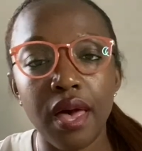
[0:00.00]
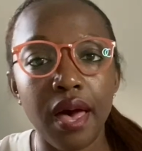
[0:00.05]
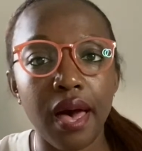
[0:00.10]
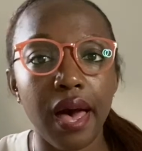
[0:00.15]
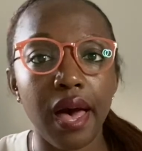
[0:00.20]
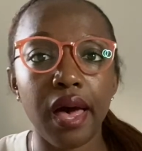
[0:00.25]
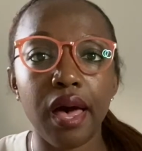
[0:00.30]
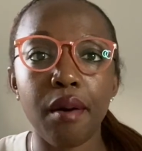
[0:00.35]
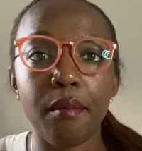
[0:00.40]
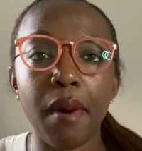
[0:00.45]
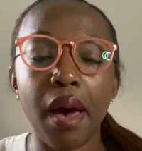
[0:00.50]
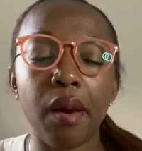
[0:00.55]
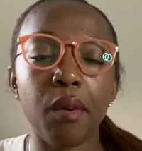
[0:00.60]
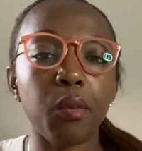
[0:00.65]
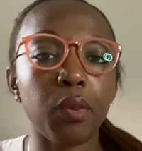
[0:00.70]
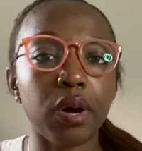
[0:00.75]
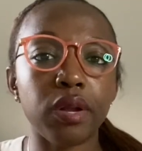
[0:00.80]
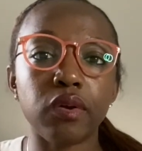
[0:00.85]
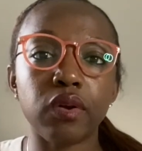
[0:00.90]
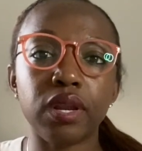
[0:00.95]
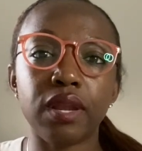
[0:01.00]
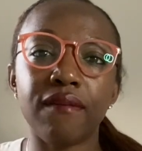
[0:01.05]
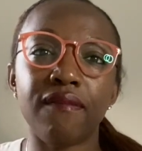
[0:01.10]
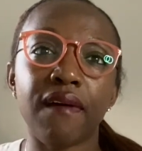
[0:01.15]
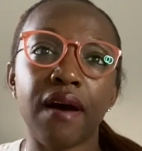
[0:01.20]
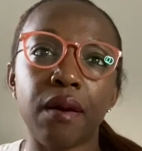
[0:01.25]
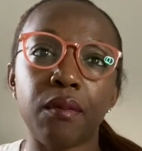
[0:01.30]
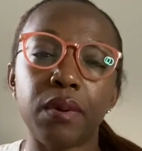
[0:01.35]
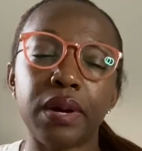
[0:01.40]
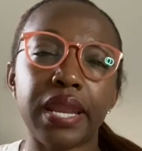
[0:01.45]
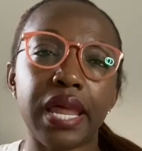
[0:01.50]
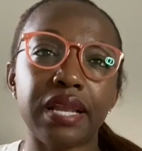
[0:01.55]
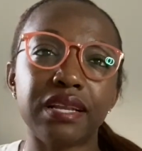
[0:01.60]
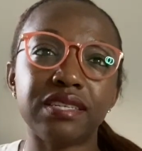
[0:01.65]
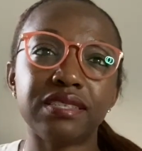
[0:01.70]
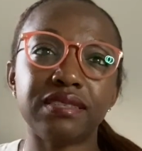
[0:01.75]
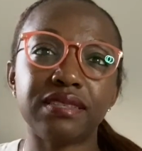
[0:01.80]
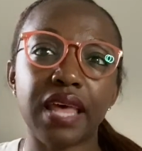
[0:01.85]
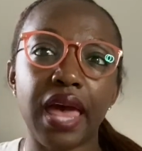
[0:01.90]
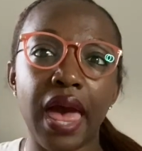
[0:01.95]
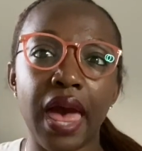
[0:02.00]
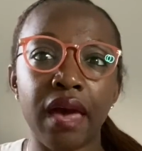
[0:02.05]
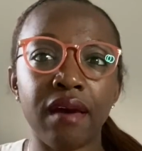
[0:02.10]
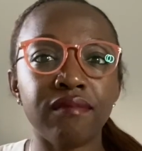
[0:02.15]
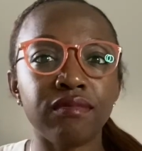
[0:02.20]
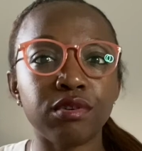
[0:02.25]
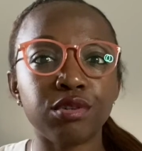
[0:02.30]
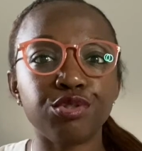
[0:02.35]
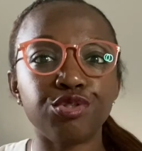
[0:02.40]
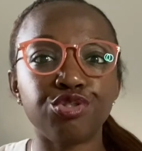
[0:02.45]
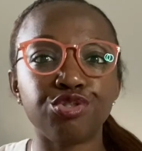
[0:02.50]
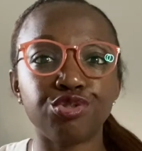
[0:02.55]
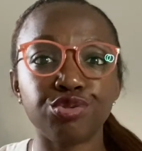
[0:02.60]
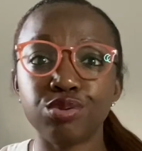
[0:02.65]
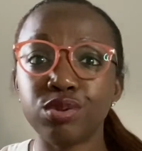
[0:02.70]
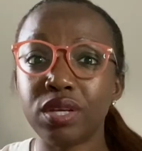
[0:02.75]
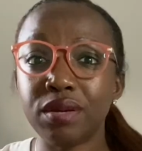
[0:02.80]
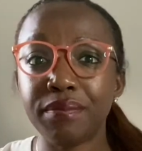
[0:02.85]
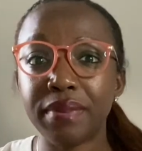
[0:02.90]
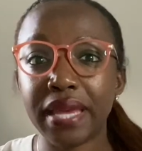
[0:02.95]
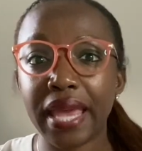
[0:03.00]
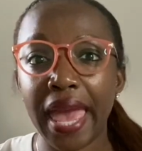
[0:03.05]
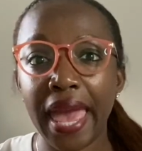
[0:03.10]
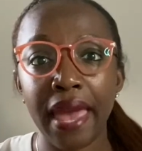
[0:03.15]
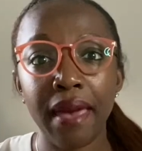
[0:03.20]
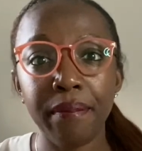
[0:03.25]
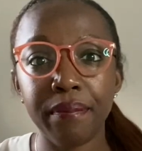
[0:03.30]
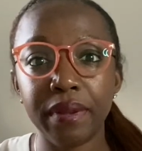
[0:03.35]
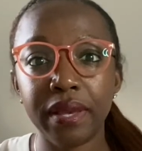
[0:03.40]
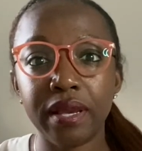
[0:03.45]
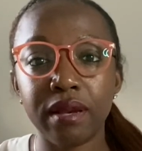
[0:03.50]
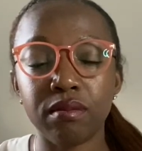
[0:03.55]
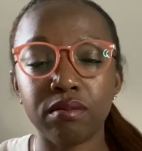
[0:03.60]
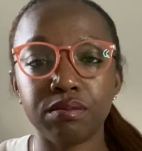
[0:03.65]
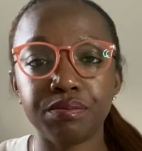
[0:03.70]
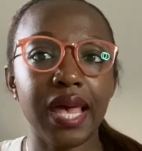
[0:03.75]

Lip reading: I wondered if I would just ever truly be happy.